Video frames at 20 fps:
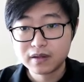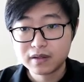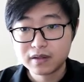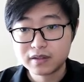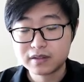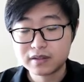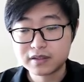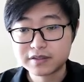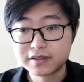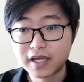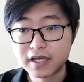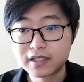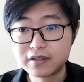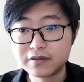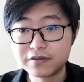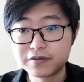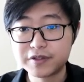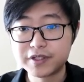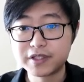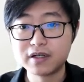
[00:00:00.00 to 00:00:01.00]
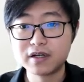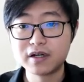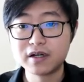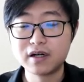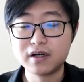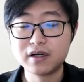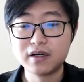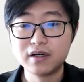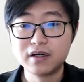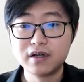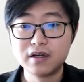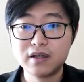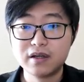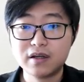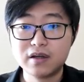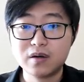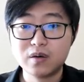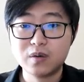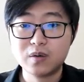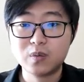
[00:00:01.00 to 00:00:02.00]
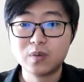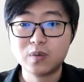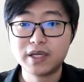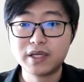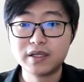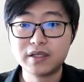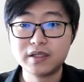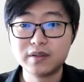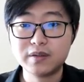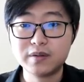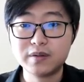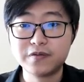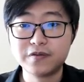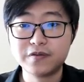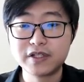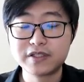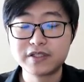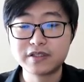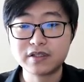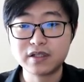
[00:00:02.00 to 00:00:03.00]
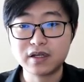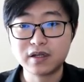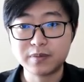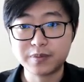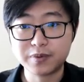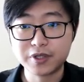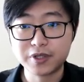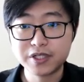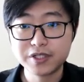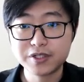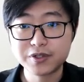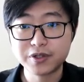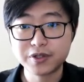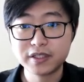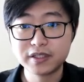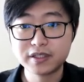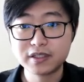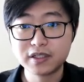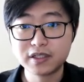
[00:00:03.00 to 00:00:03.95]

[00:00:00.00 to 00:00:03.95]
In the second figure, we first pre-train